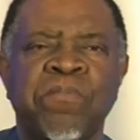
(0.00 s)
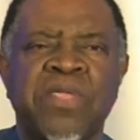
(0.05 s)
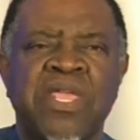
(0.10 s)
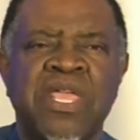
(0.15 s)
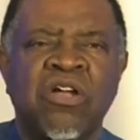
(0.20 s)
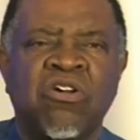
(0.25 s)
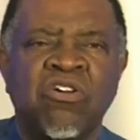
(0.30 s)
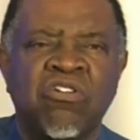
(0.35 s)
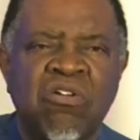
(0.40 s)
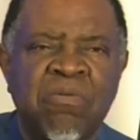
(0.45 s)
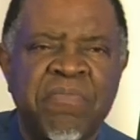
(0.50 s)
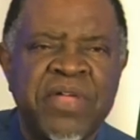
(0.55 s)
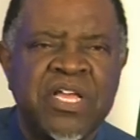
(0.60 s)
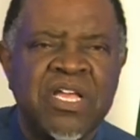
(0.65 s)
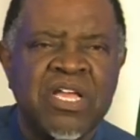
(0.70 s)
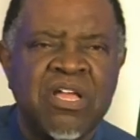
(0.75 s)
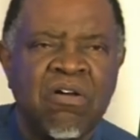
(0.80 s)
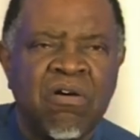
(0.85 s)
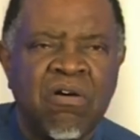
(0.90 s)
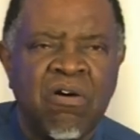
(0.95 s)

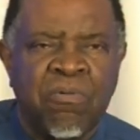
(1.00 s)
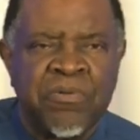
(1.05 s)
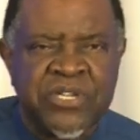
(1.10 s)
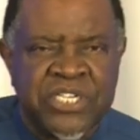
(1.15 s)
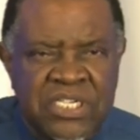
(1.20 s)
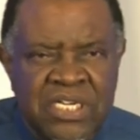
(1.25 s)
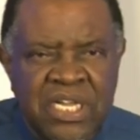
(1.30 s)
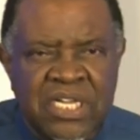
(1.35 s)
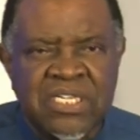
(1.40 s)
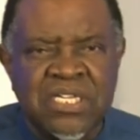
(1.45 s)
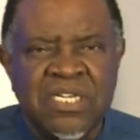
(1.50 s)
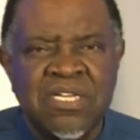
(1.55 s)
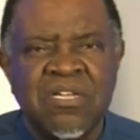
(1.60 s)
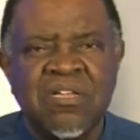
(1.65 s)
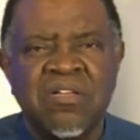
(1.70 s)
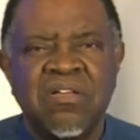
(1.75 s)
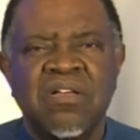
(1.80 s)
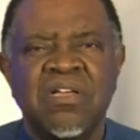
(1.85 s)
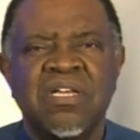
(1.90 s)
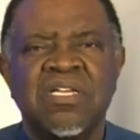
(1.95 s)
economic opportunity,
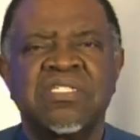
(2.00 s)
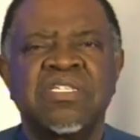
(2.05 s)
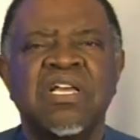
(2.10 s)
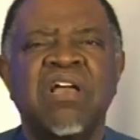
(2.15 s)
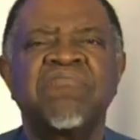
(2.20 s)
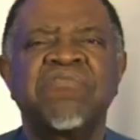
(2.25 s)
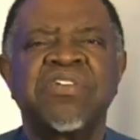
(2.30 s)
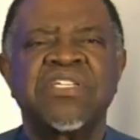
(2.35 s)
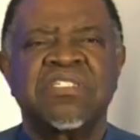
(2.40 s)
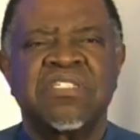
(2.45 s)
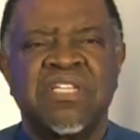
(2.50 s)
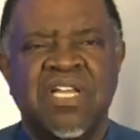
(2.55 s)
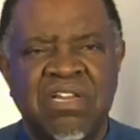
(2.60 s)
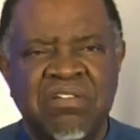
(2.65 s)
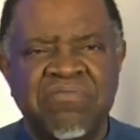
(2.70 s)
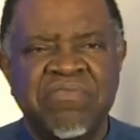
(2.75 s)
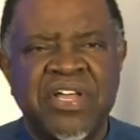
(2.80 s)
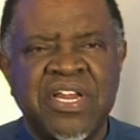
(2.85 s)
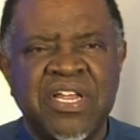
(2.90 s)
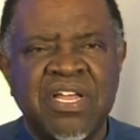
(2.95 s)
service
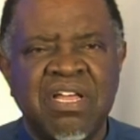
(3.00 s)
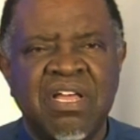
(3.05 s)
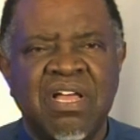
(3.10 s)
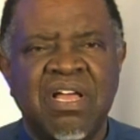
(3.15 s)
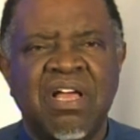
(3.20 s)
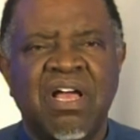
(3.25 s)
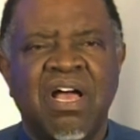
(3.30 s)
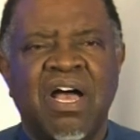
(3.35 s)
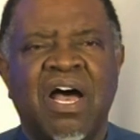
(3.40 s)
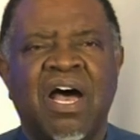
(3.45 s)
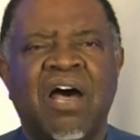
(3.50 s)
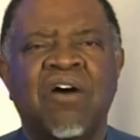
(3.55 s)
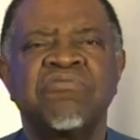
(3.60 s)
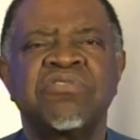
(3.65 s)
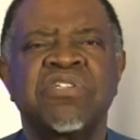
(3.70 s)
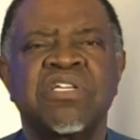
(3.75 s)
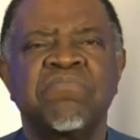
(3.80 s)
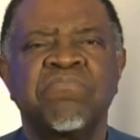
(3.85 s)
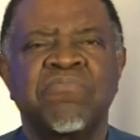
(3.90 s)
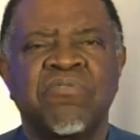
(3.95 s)
delivery,
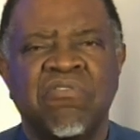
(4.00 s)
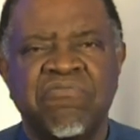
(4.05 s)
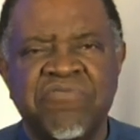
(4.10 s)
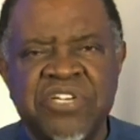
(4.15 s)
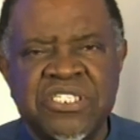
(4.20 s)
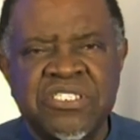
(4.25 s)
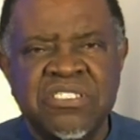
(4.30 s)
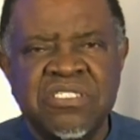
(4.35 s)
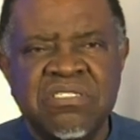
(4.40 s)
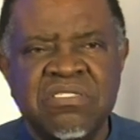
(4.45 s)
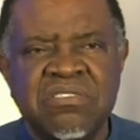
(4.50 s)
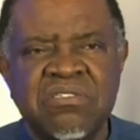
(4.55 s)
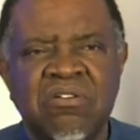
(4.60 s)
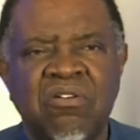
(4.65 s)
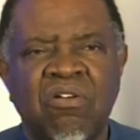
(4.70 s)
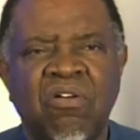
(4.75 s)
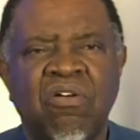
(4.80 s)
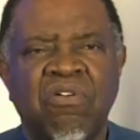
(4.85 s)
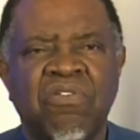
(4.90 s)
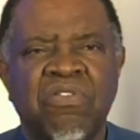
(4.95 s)
housing provision,
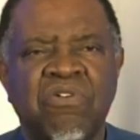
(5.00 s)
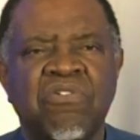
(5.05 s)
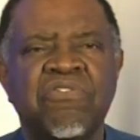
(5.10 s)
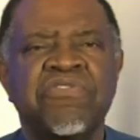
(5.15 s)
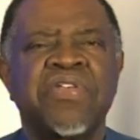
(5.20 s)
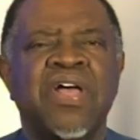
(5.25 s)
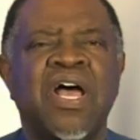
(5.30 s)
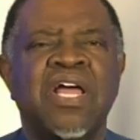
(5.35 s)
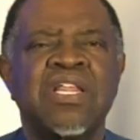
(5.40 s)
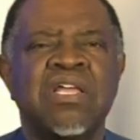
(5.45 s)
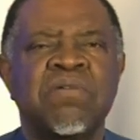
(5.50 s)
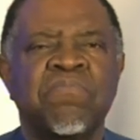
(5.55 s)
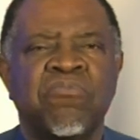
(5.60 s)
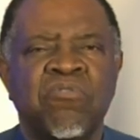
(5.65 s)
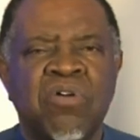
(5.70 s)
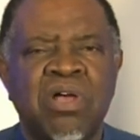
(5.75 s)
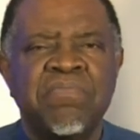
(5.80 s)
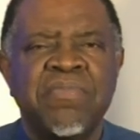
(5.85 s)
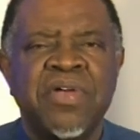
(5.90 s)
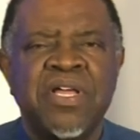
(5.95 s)
youth
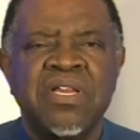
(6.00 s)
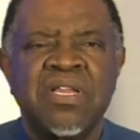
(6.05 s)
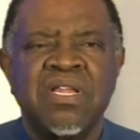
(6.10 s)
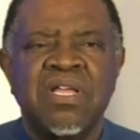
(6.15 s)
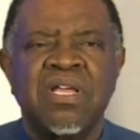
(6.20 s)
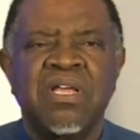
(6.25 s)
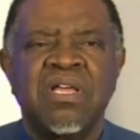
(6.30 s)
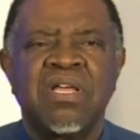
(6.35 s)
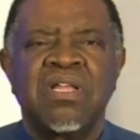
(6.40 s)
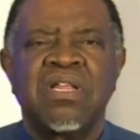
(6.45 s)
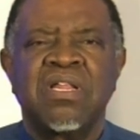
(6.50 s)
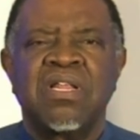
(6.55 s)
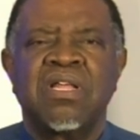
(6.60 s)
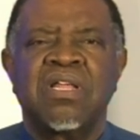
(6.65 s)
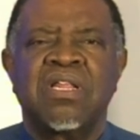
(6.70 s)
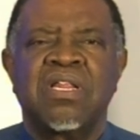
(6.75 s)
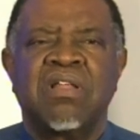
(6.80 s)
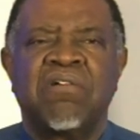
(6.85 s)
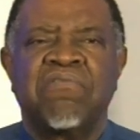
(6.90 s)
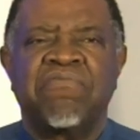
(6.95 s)
unemployment,
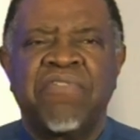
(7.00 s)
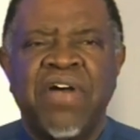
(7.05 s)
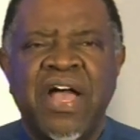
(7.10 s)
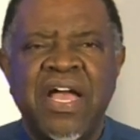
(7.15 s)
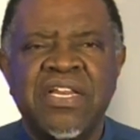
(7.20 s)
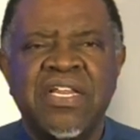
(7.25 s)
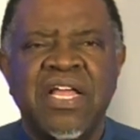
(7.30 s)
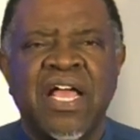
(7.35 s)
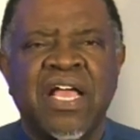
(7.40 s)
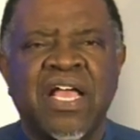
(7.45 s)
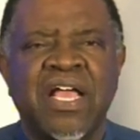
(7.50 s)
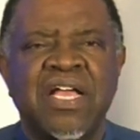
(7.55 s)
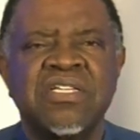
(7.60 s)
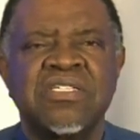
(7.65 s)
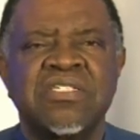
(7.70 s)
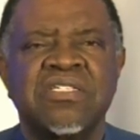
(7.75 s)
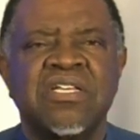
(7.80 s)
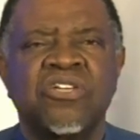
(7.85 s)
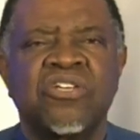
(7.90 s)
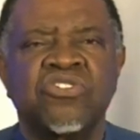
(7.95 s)
the fight
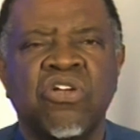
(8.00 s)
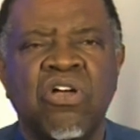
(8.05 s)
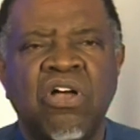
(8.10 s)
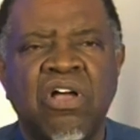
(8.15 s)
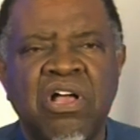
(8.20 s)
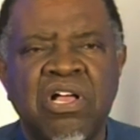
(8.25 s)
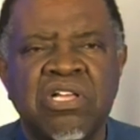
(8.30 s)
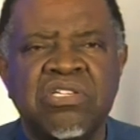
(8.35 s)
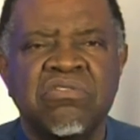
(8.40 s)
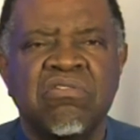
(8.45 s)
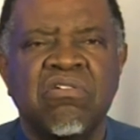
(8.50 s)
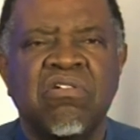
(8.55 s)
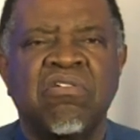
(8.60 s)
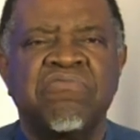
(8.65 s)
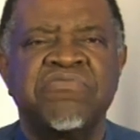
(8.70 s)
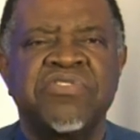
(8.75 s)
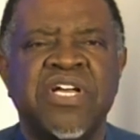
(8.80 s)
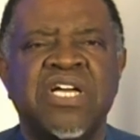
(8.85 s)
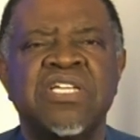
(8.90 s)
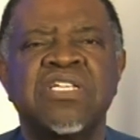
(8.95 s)
against the scourge
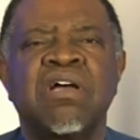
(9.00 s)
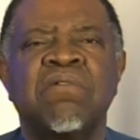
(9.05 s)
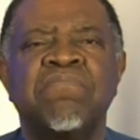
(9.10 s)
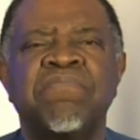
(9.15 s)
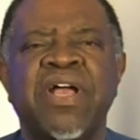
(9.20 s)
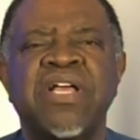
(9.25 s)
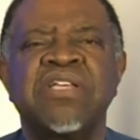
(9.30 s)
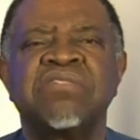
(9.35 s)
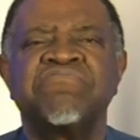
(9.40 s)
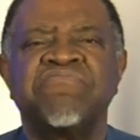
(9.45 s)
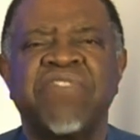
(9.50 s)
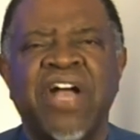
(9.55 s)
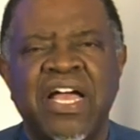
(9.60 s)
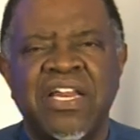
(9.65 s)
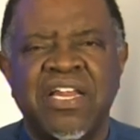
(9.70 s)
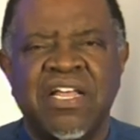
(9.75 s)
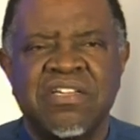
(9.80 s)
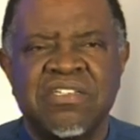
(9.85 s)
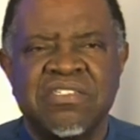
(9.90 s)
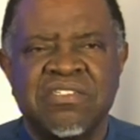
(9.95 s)
of gender-based
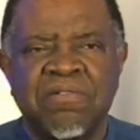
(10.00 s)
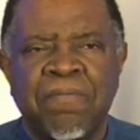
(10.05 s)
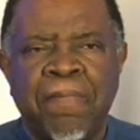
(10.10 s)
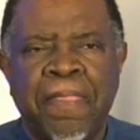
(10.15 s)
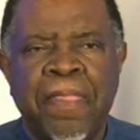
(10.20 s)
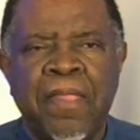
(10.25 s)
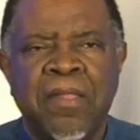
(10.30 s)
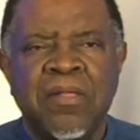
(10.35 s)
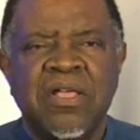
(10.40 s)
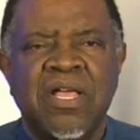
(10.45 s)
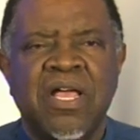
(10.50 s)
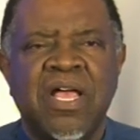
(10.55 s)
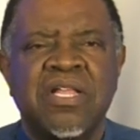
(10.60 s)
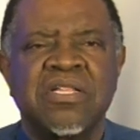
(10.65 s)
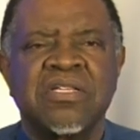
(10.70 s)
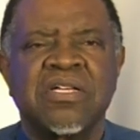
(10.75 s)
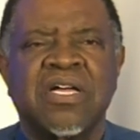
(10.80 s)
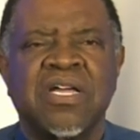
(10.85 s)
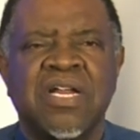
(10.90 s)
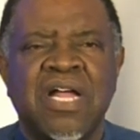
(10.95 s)
violence
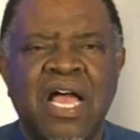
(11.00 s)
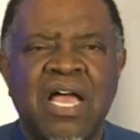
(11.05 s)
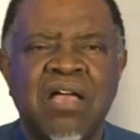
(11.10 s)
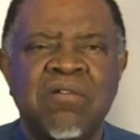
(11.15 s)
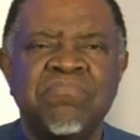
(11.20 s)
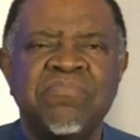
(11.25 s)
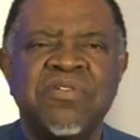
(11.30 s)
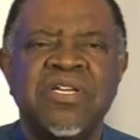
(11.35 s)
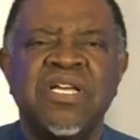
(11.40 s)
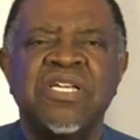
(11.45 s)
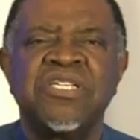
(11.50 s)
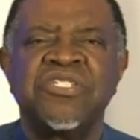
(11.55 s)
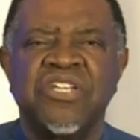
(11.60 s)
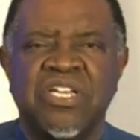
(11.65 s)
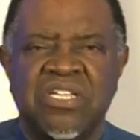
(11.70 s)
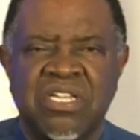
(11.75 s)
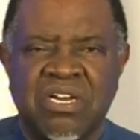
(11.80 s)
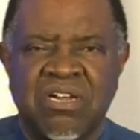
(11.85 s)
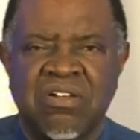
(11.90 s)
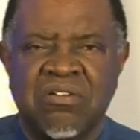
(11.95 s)
and crime in
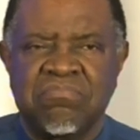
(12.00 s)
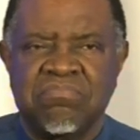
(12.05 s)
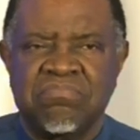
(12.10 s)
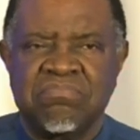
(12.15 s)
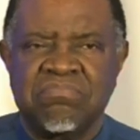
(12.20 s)
general.